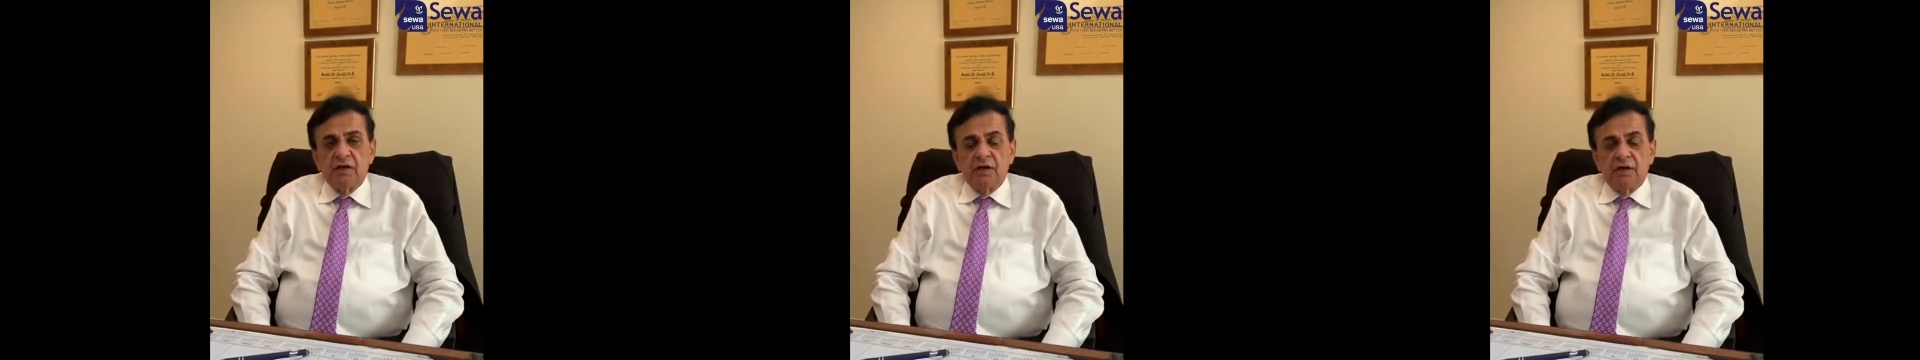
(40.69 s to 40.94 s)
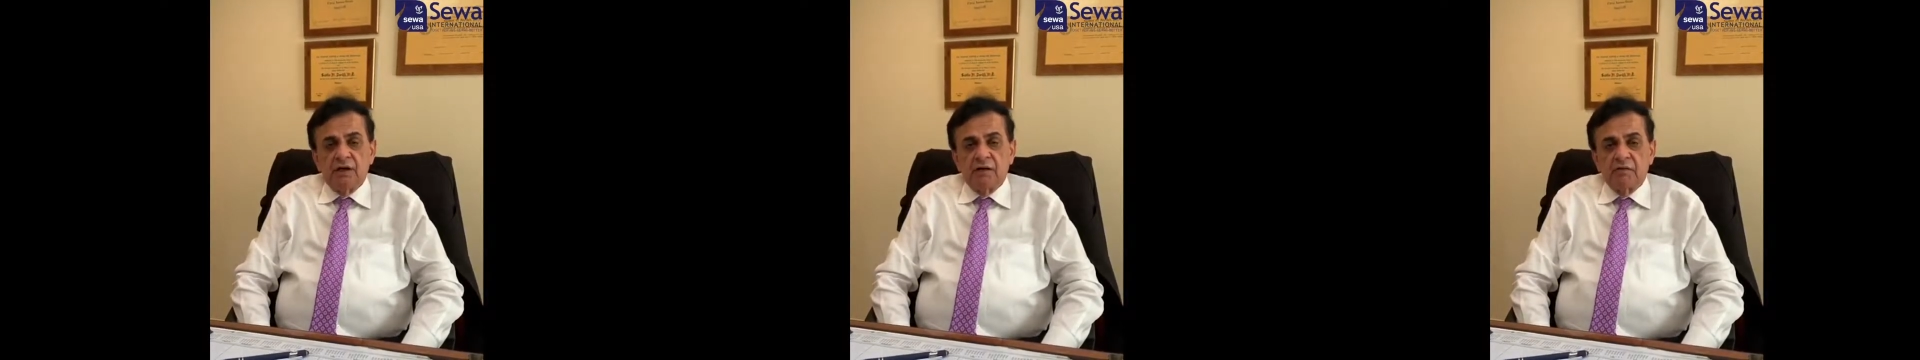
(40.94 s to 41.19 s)

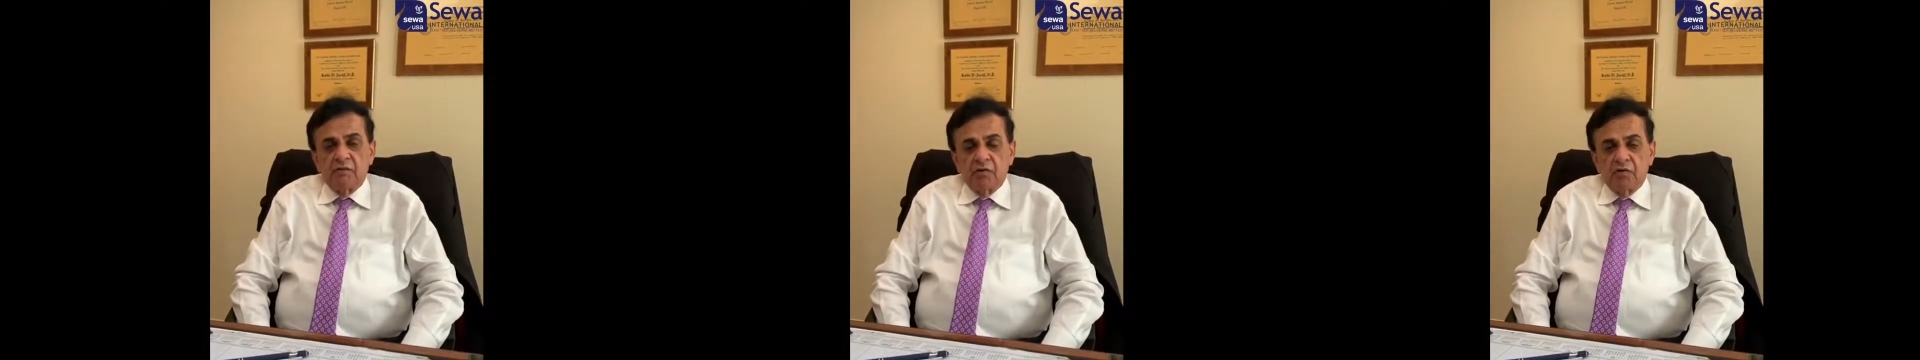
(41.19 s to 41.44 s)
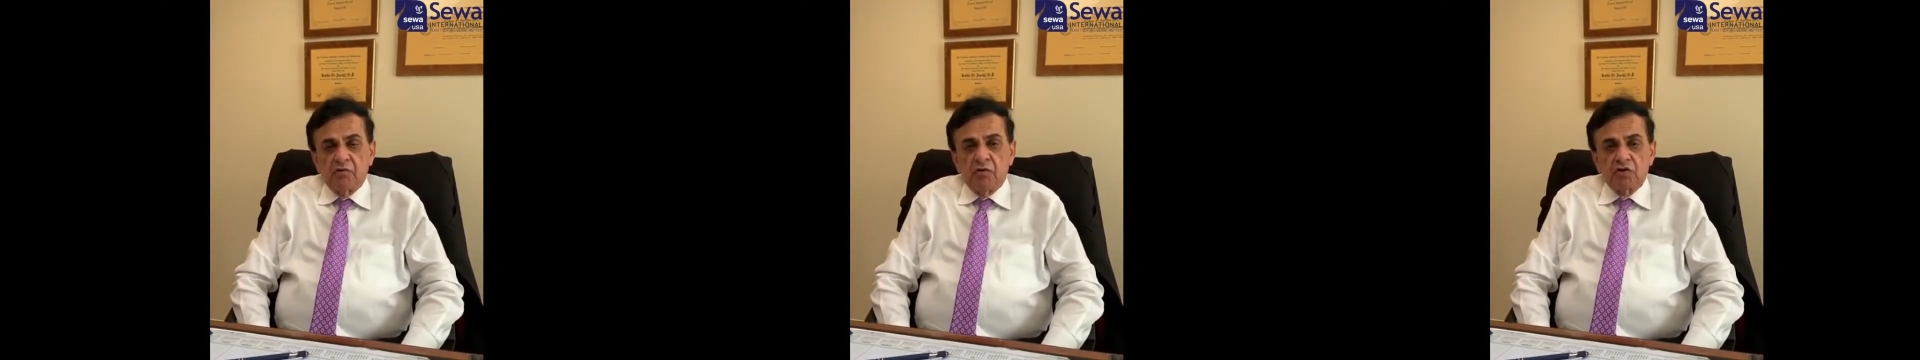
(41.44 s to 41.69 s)

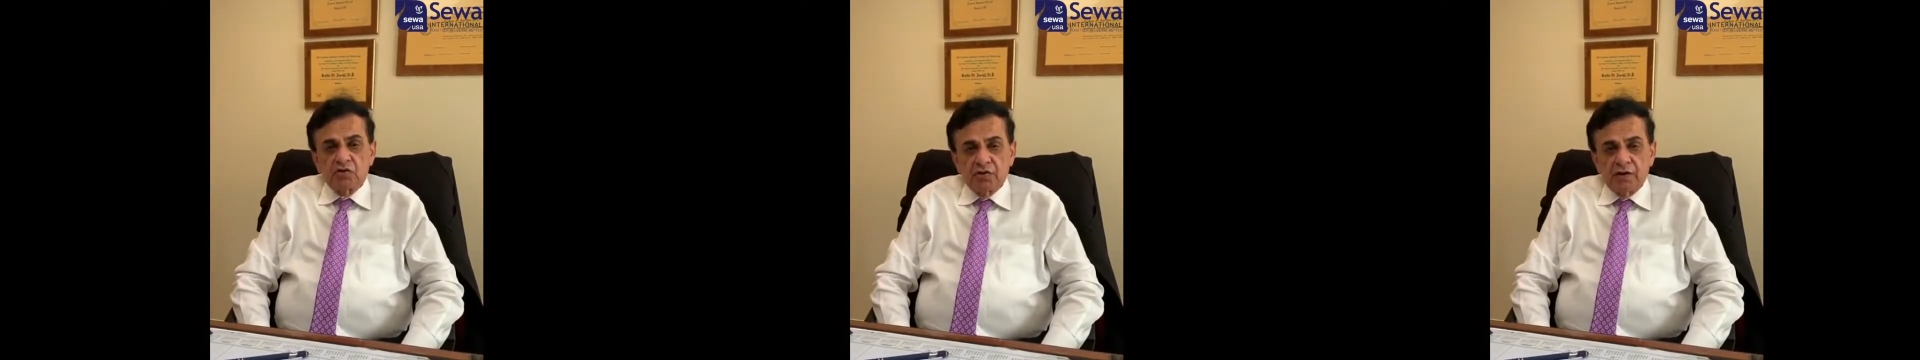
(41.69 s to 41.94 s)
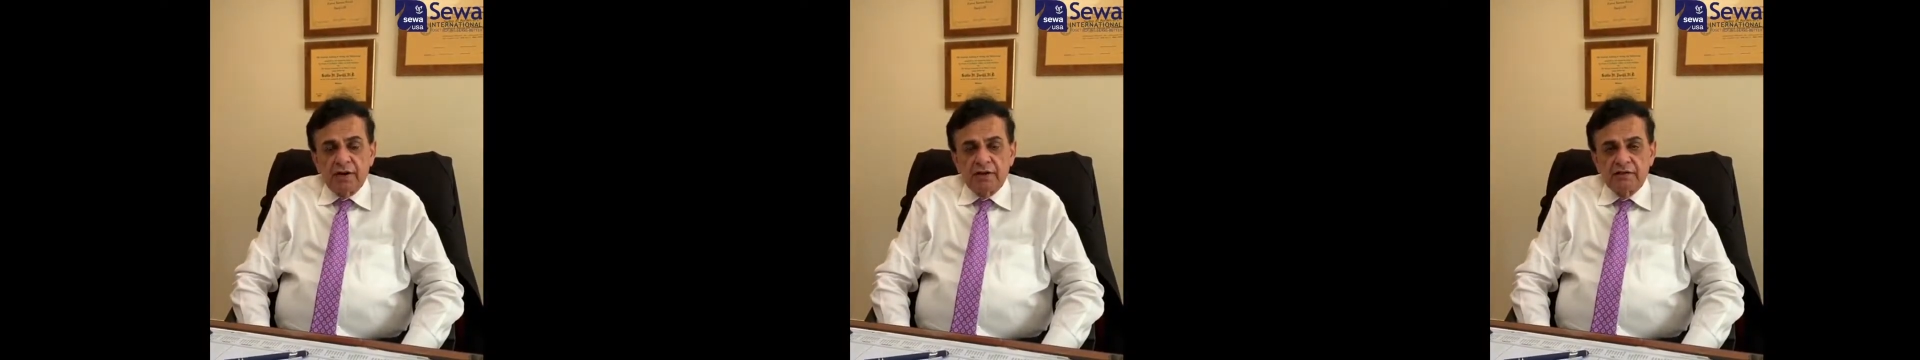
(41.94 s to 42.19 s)
Wash your
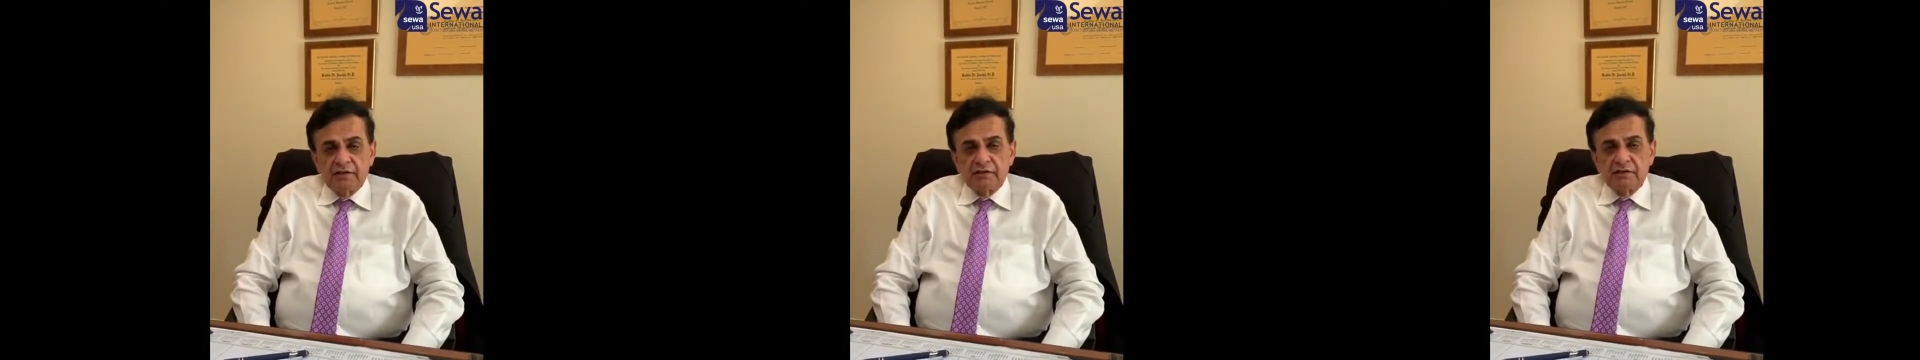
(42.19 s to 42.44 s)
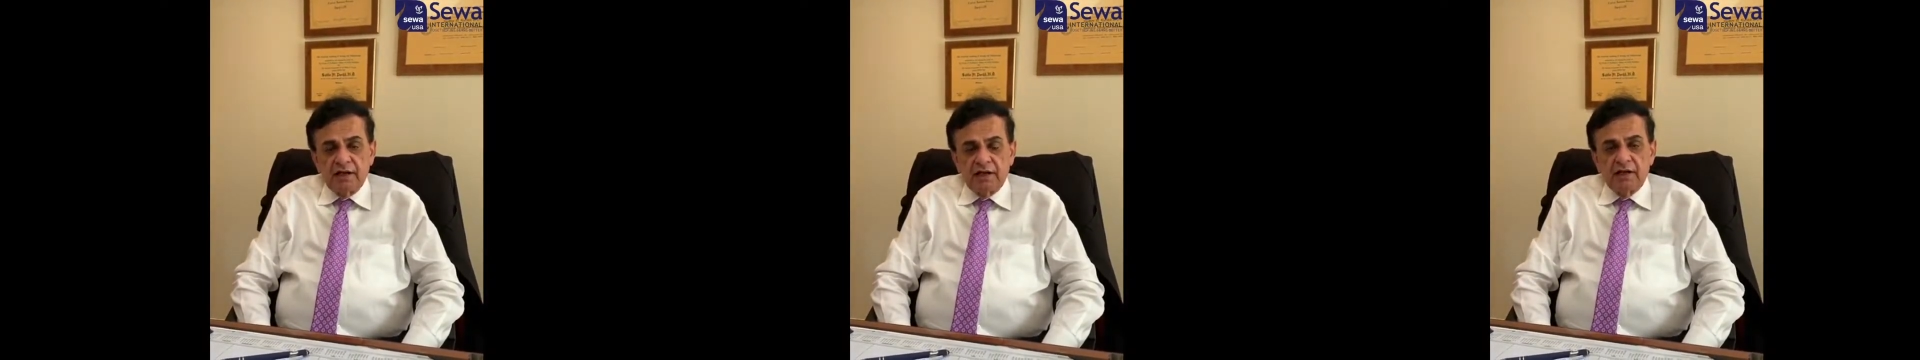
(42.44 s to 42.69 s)
hands
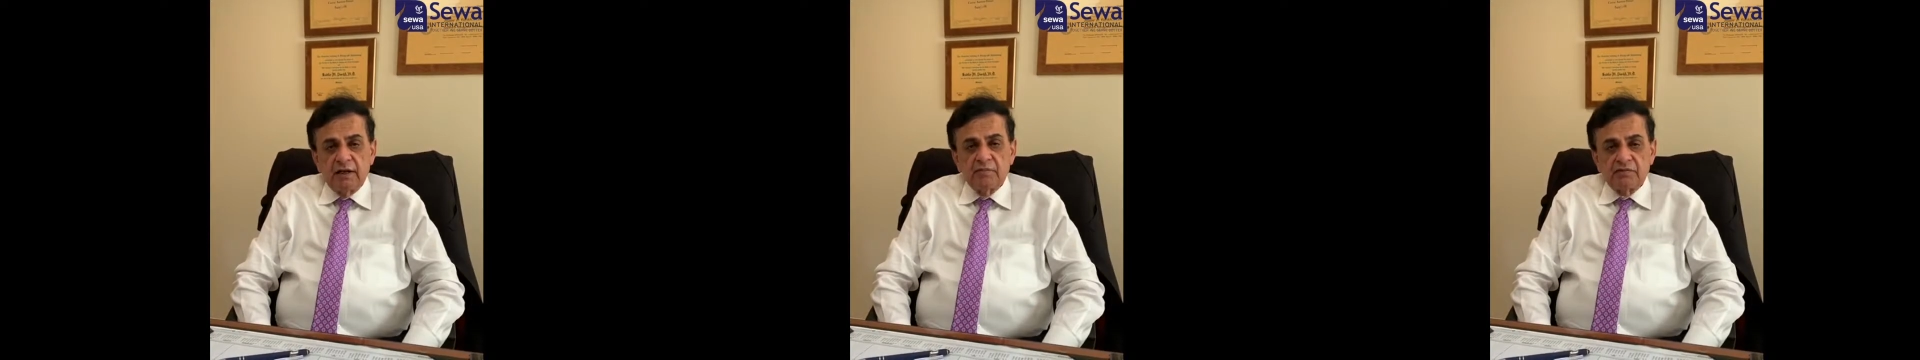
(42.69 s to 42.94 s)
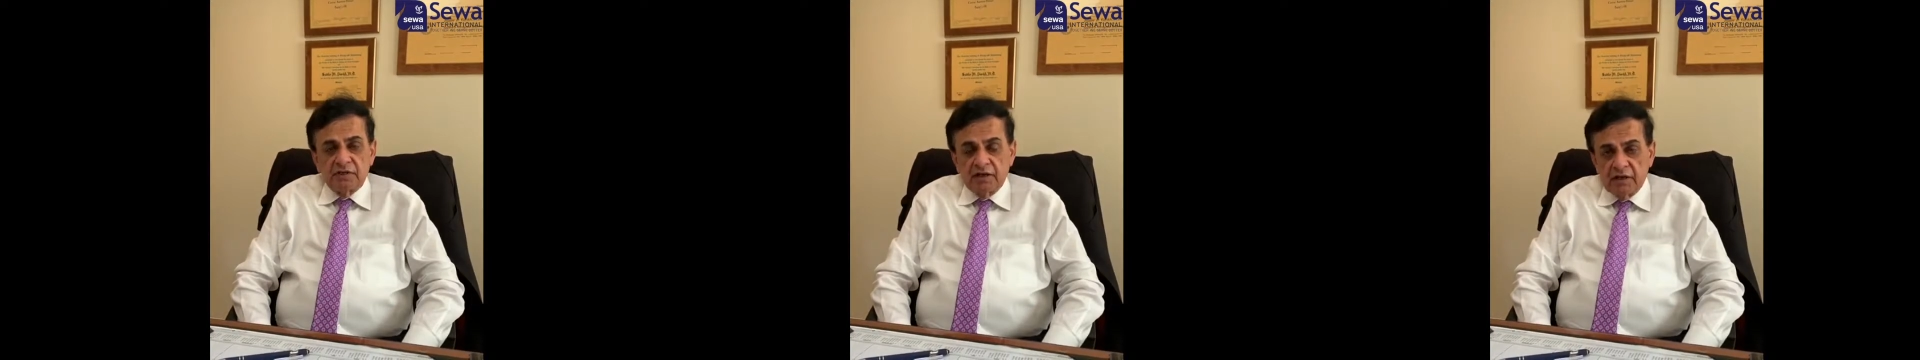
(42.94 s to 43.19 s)
10 times
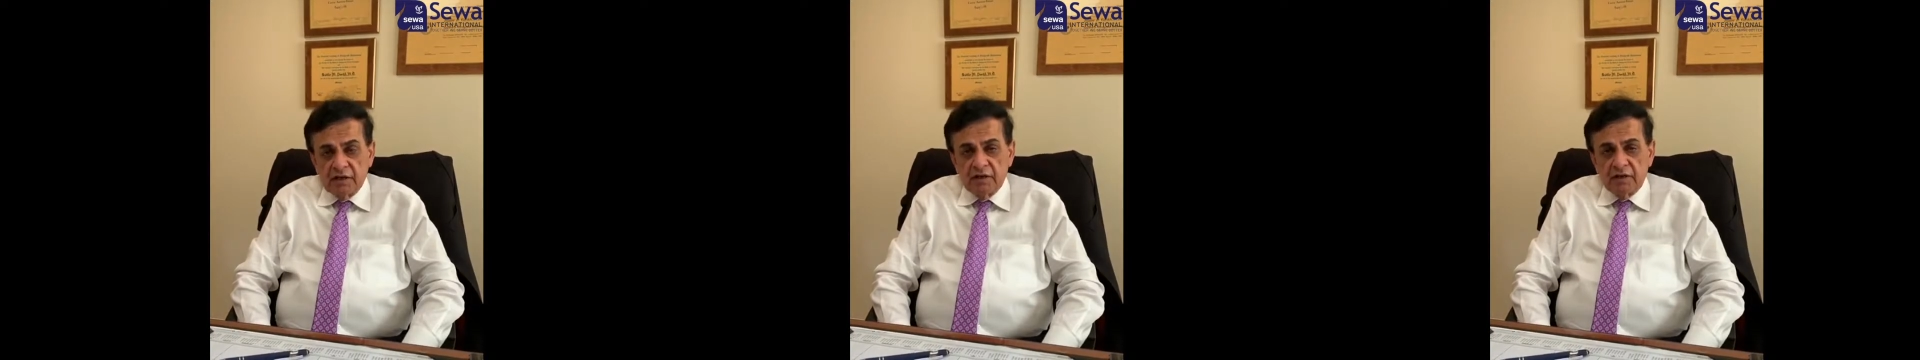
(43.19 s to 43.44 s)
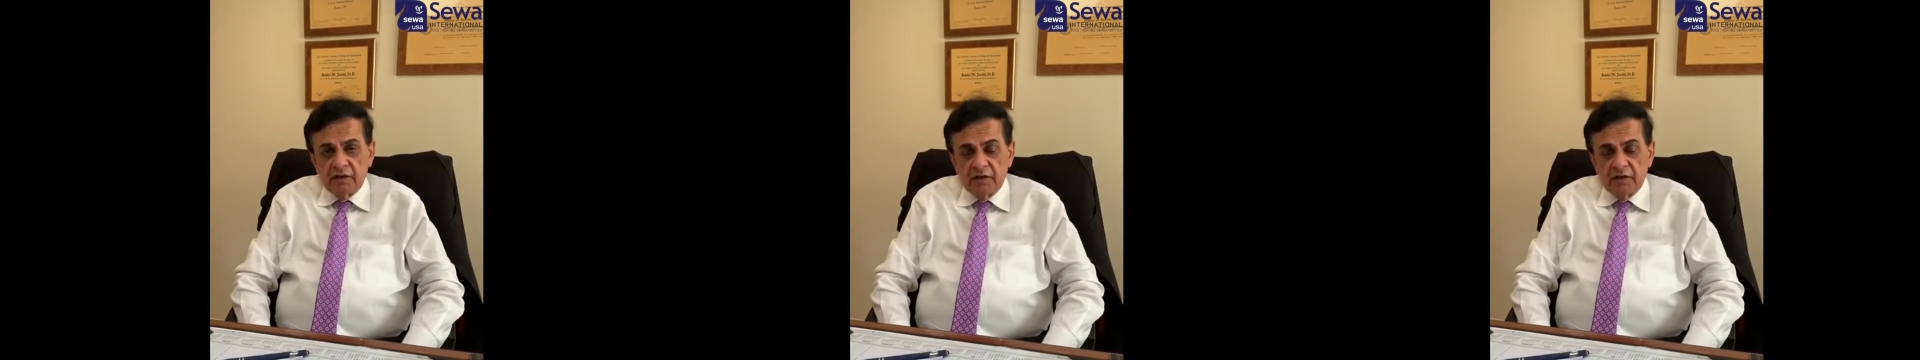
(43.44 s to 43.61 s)
a day,